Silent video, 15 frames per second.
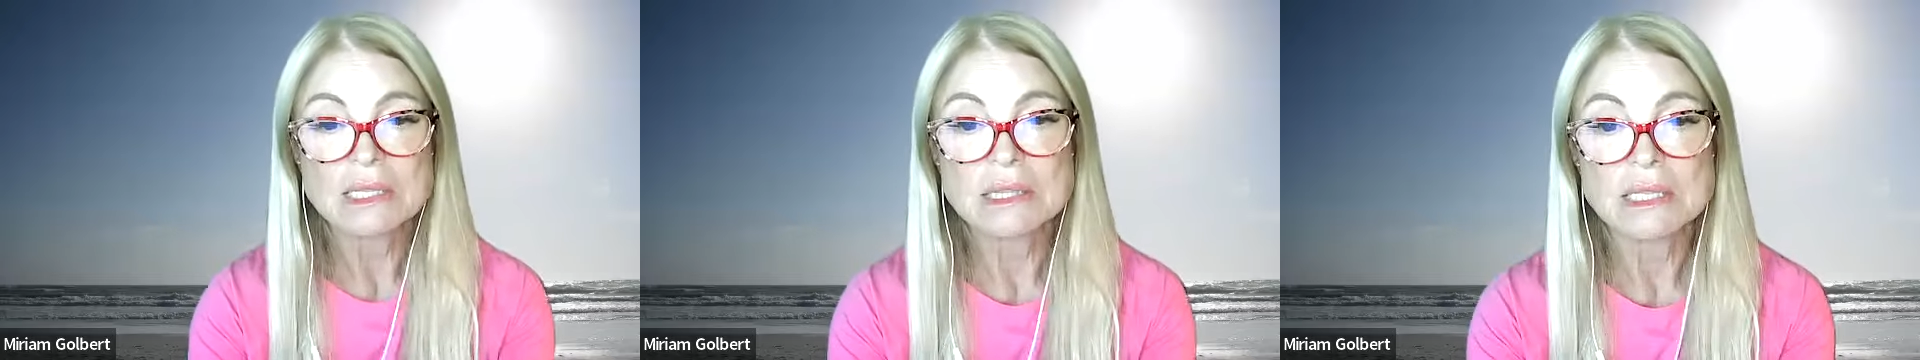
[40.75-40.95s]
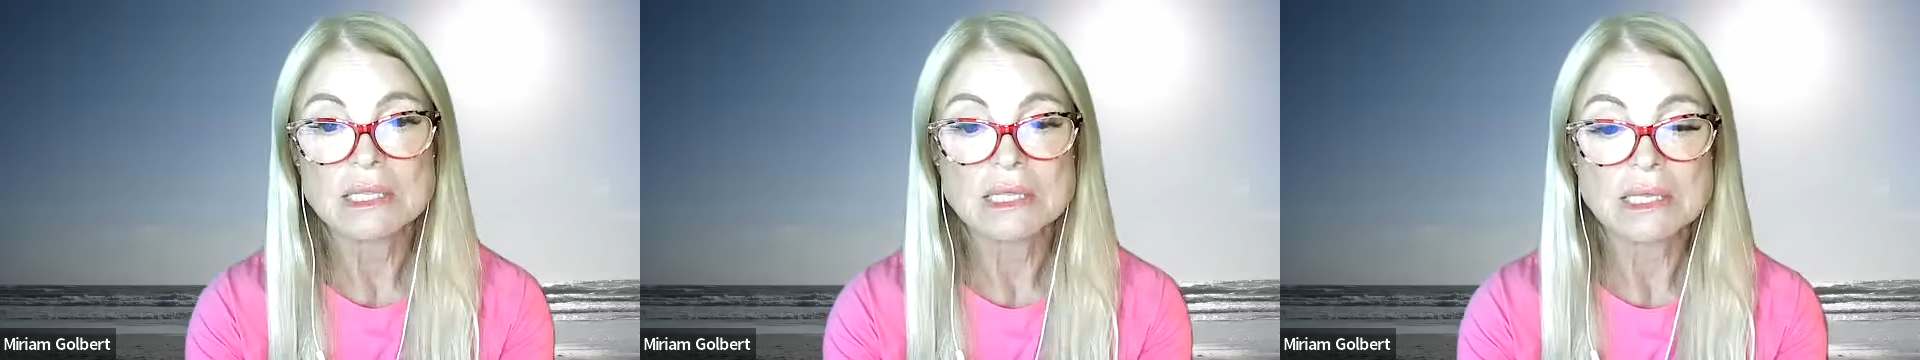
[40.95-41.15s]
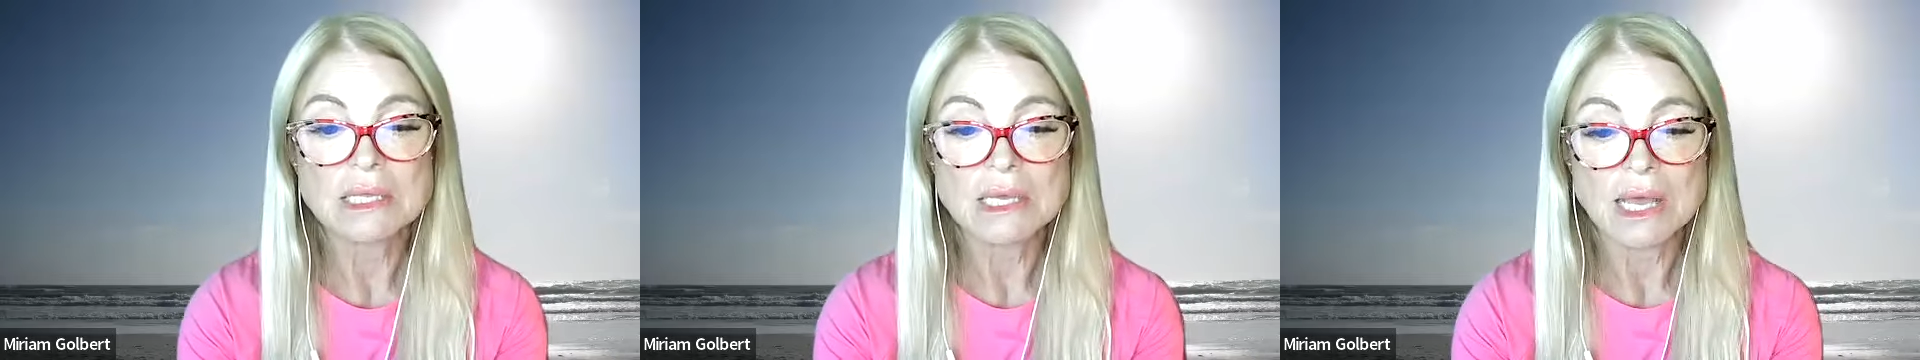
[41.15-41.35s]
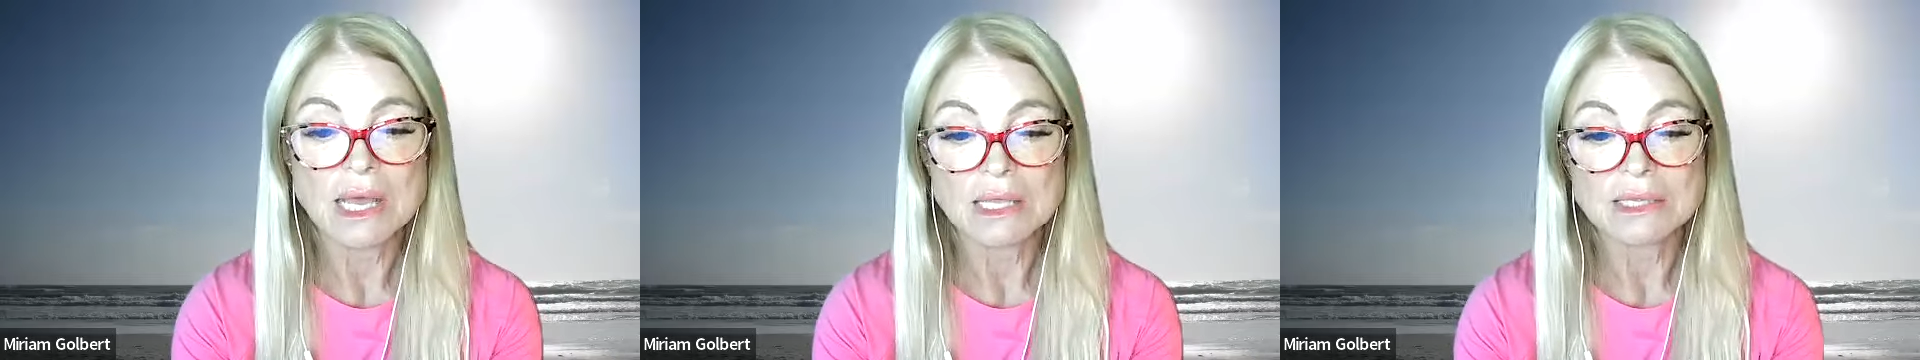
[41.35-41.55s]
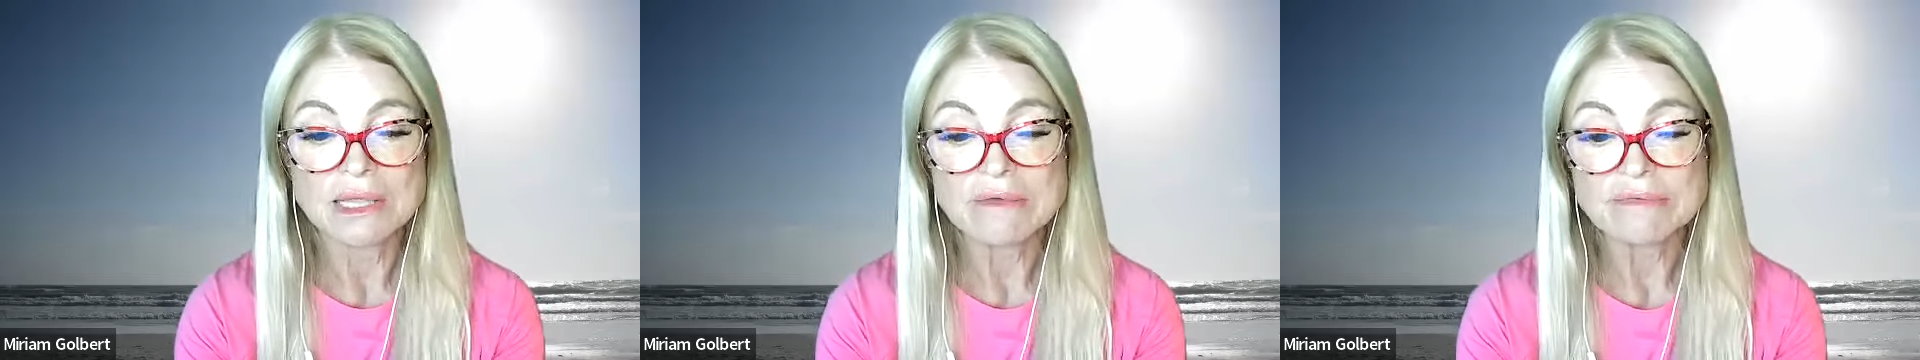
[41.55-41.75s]
the
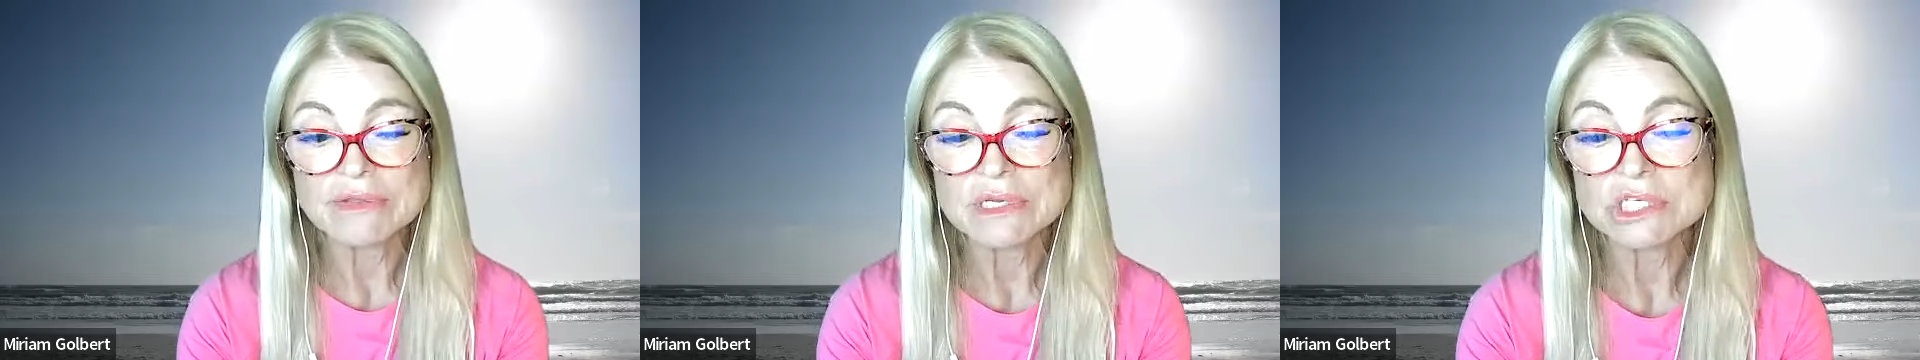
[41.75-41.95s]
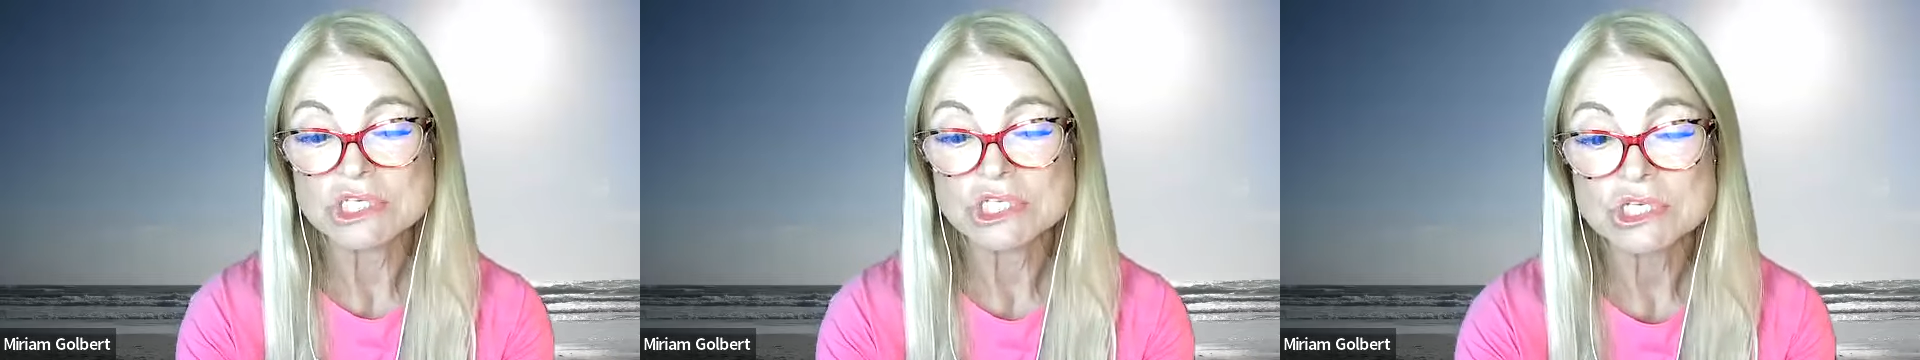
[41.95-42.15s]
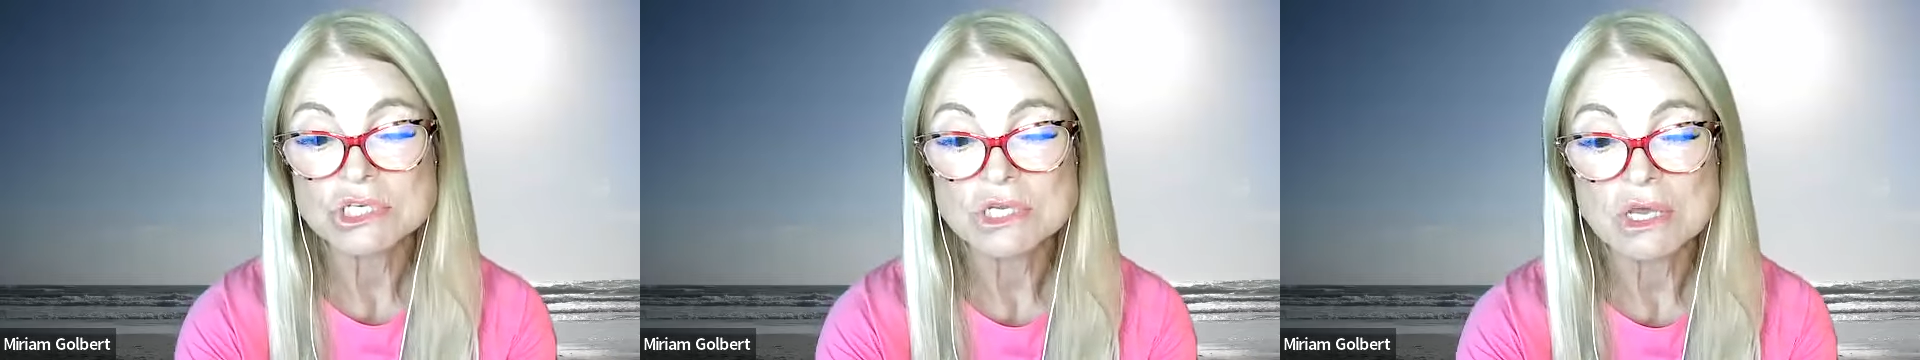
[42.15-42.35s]
uh, definition